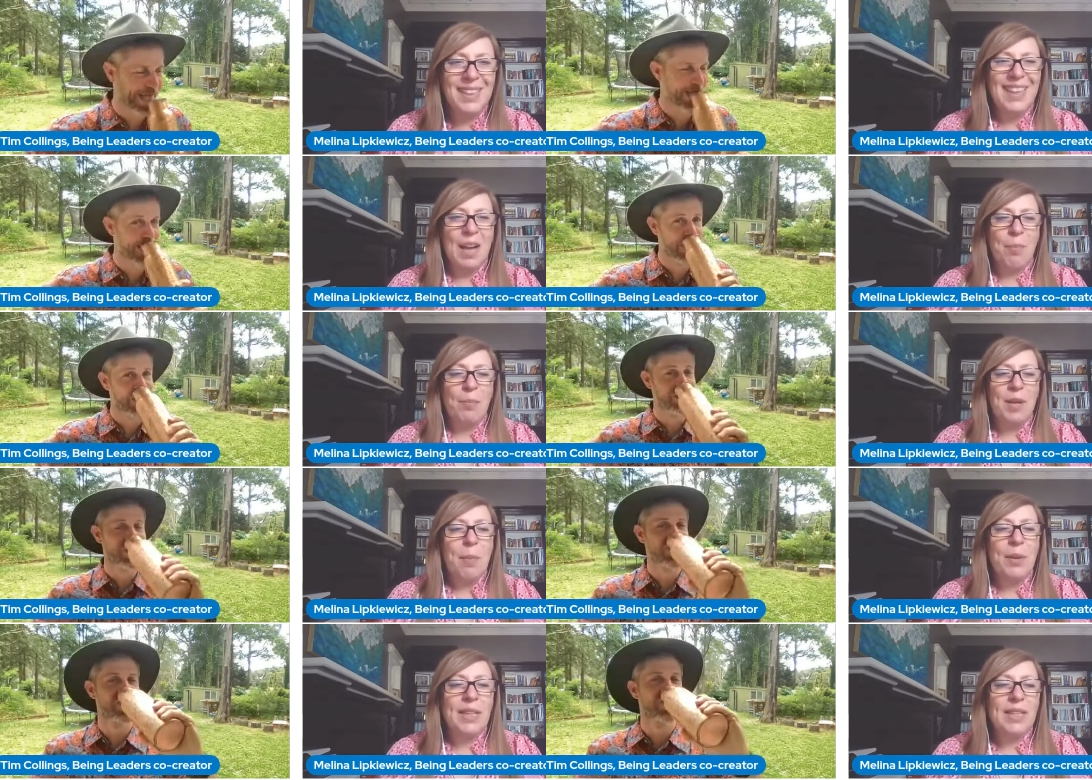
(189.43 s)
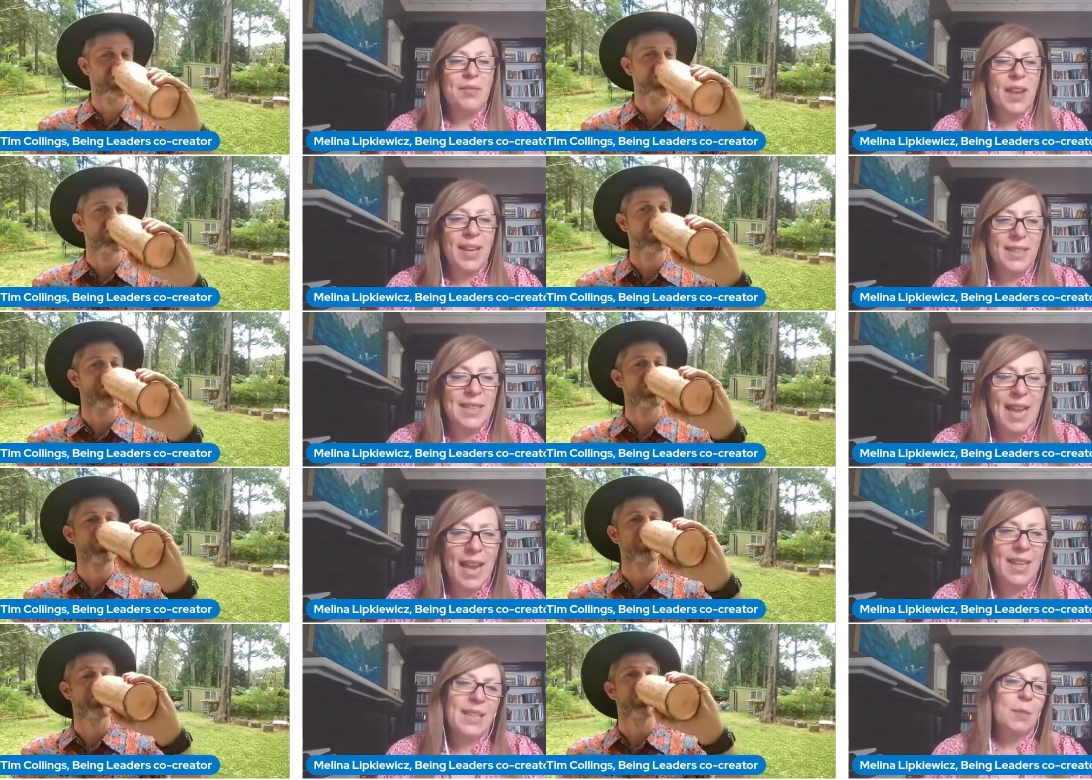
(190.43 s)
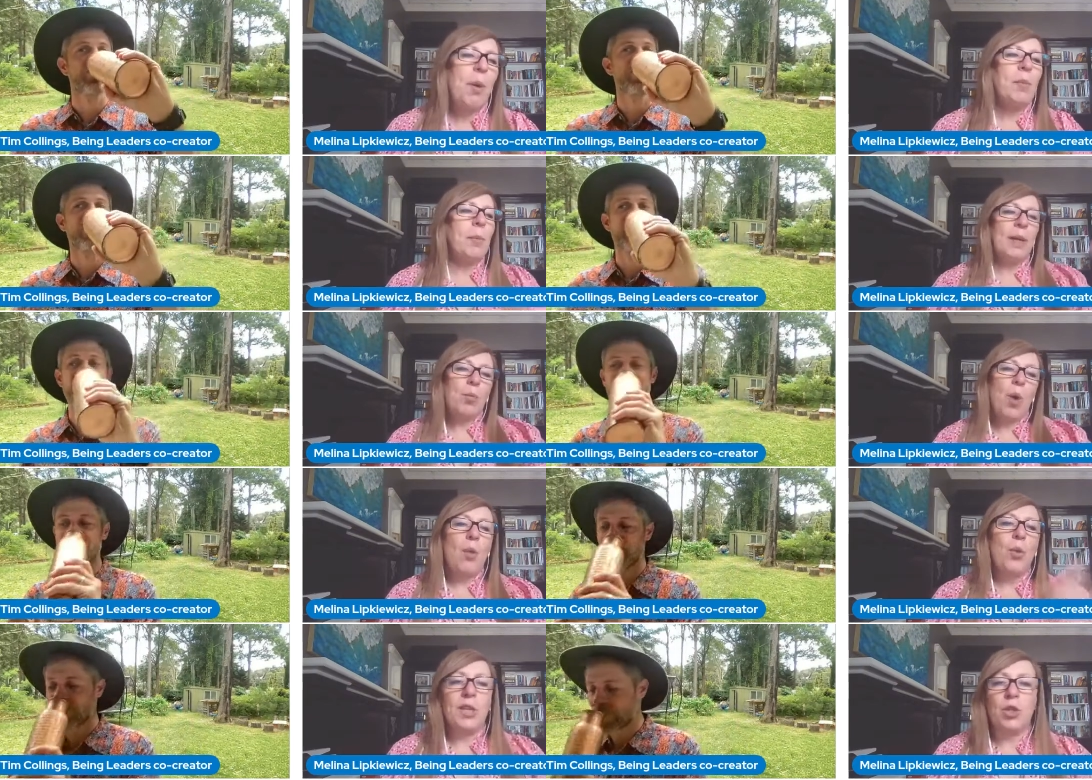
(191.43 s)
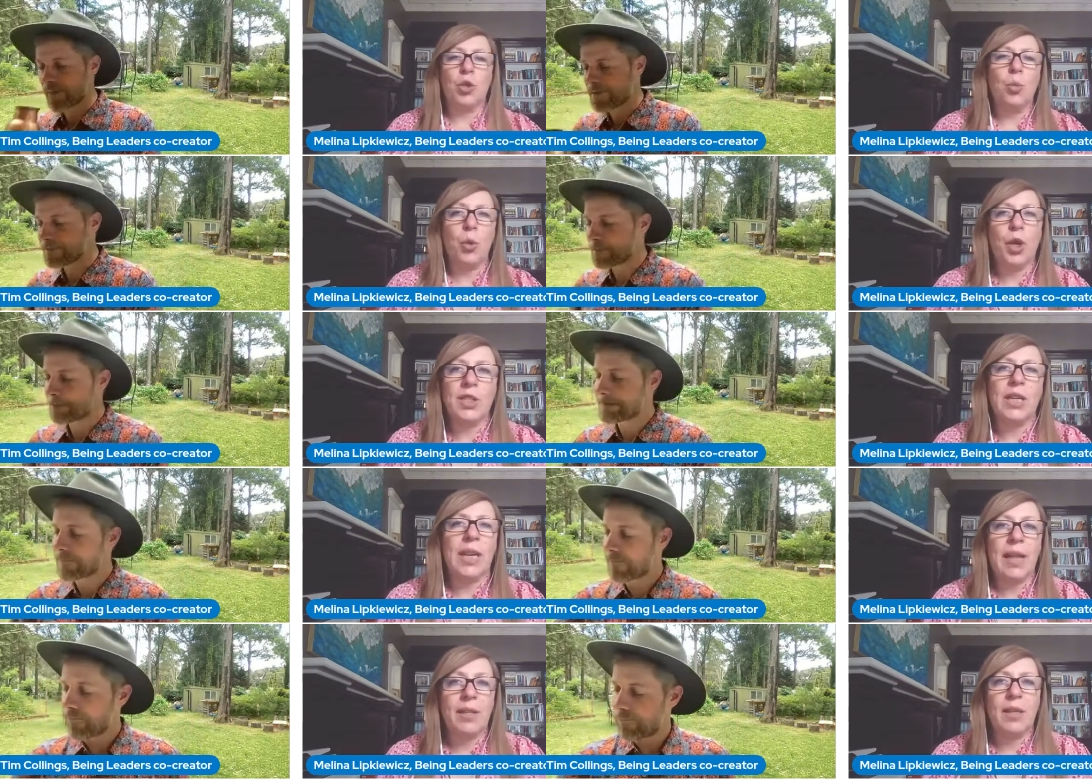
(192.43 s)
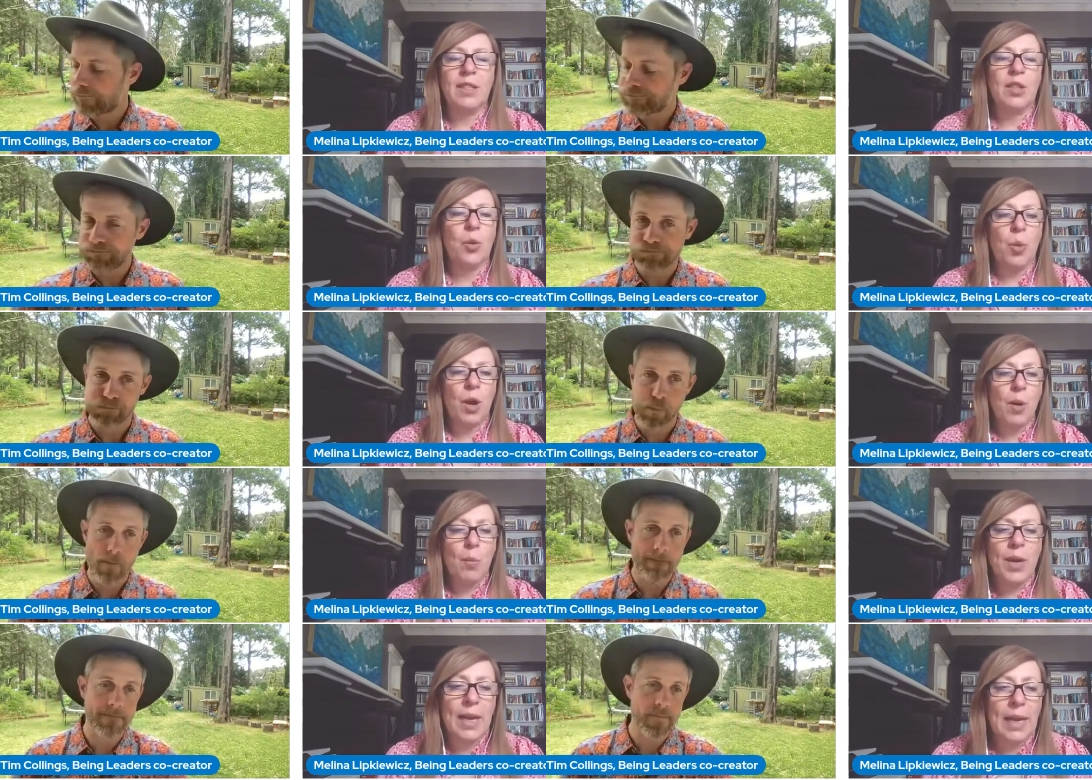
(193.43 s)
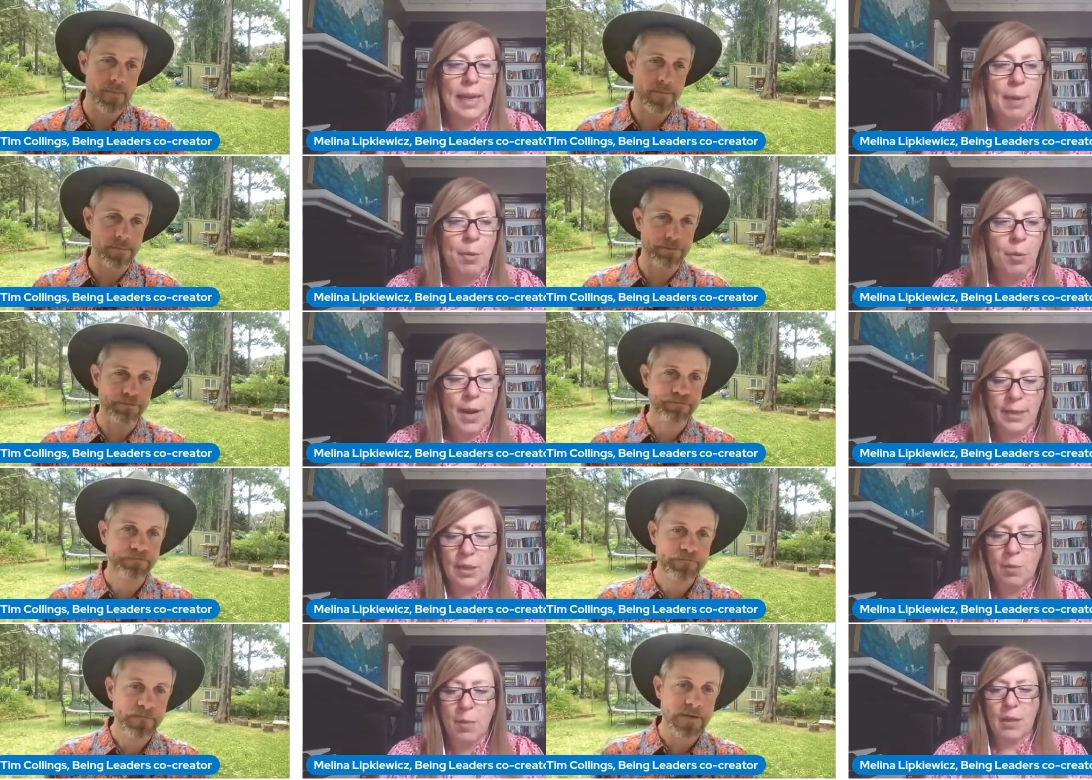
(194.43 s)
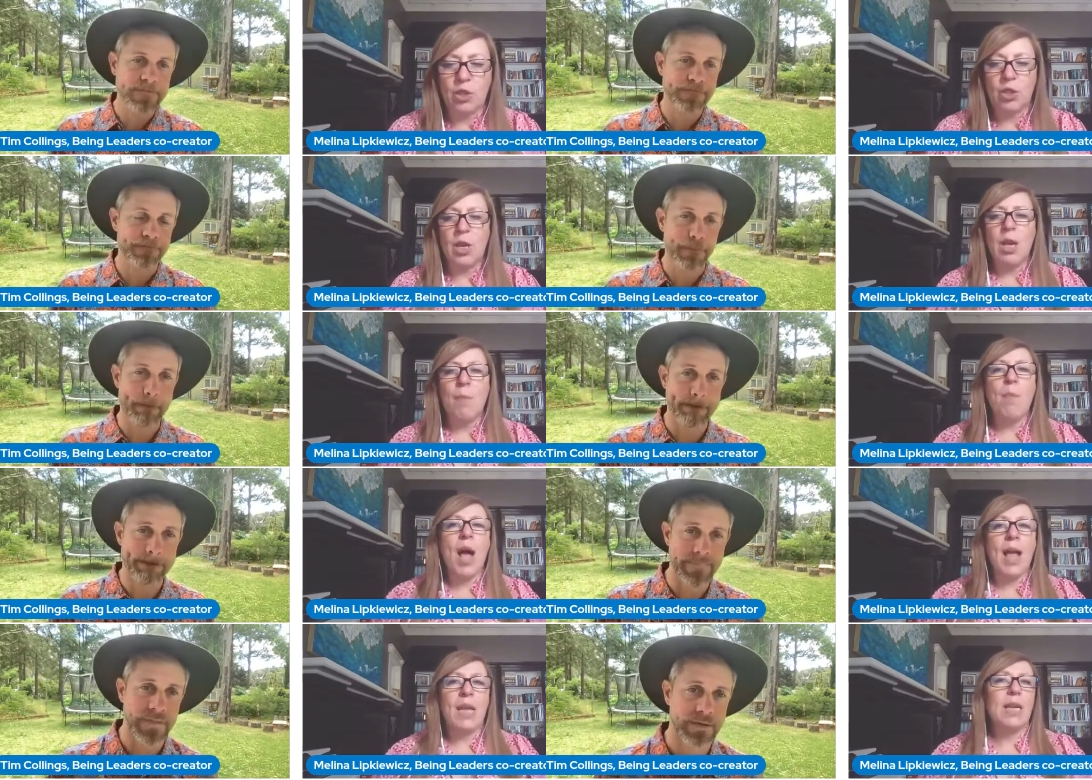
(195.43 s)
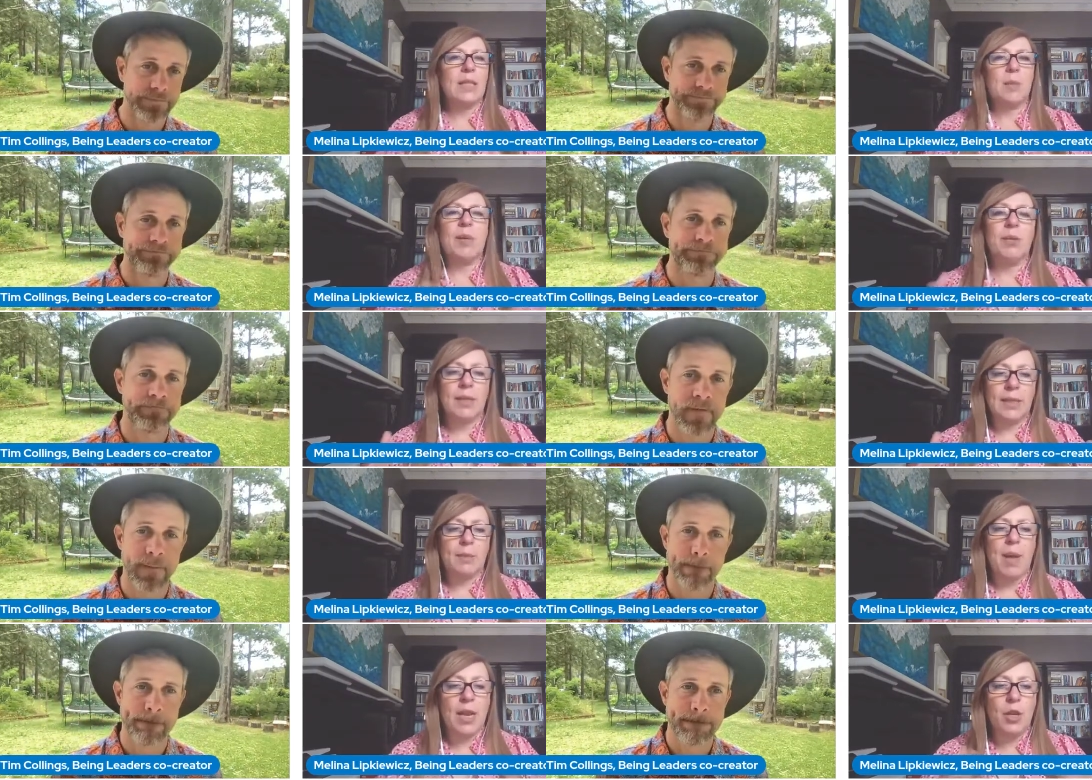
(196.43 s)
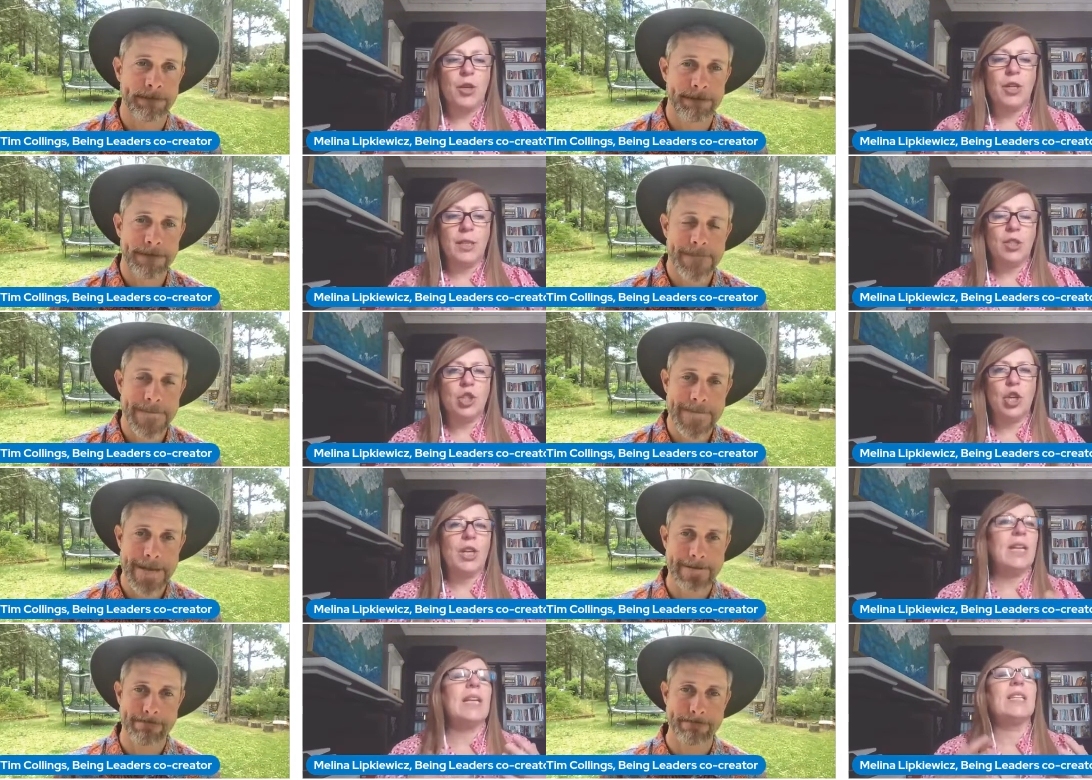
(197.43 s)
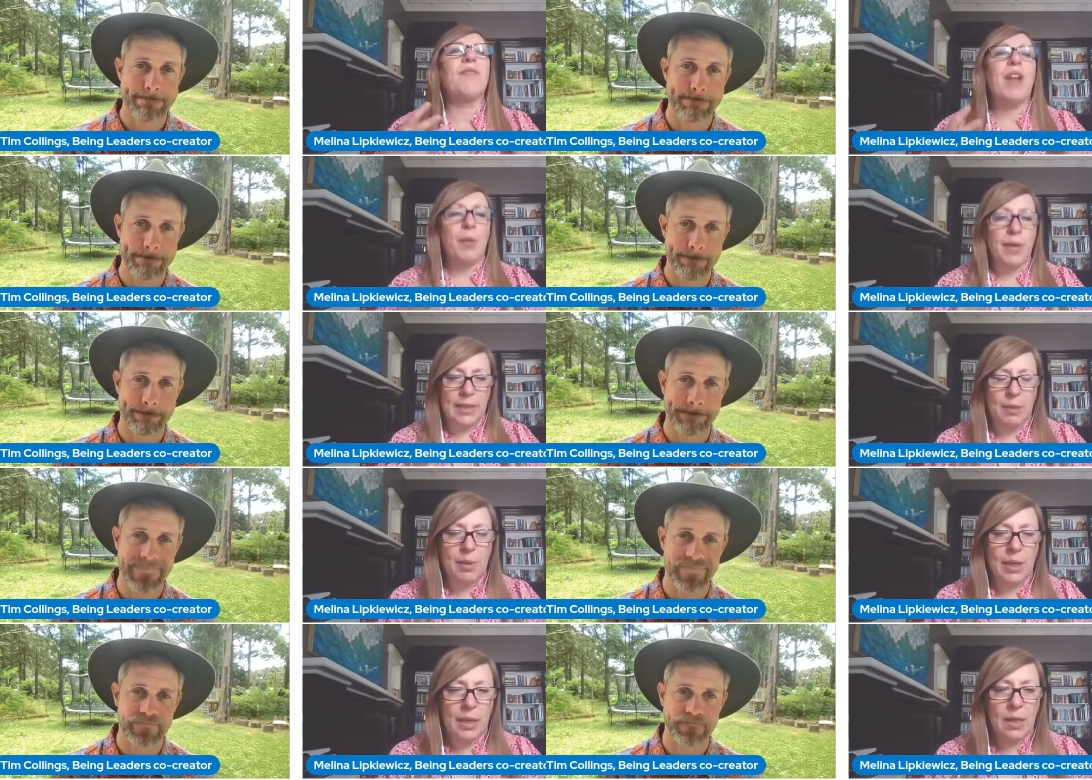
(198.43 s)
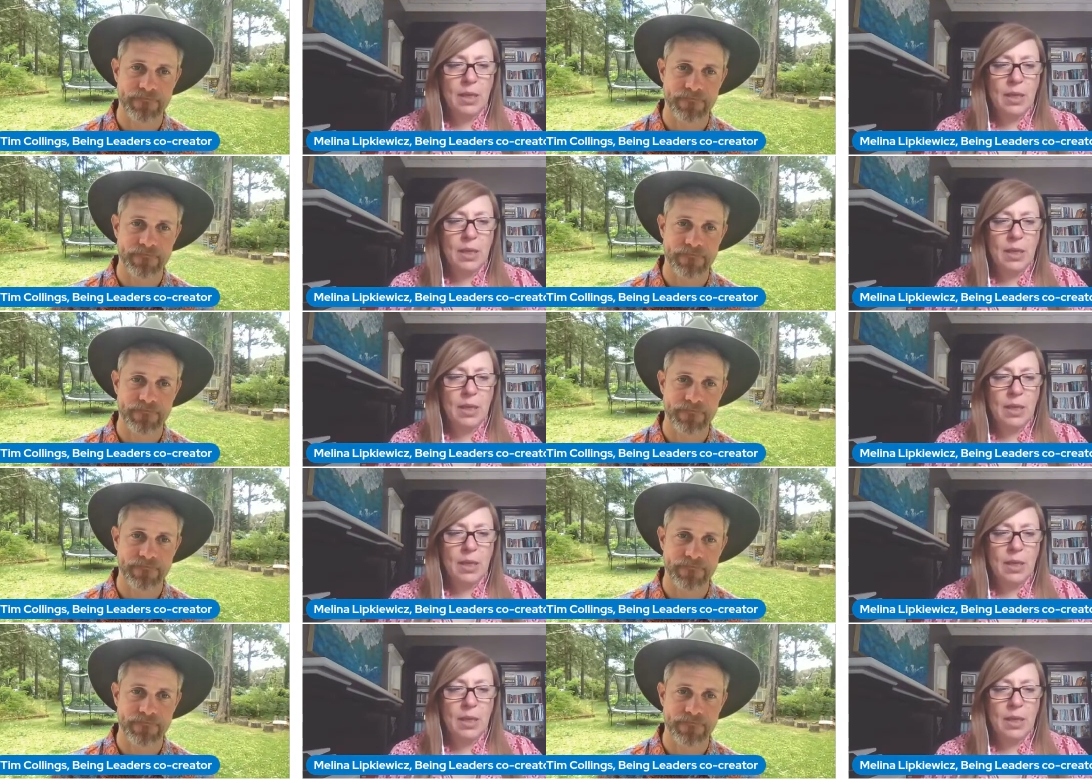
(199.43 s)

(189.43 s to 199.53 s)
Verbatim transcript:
Speaker 1: Um, but it's fair to say, and it's probably why we do work together so well and we collaborate so much, my experience, my learning journey is very similar.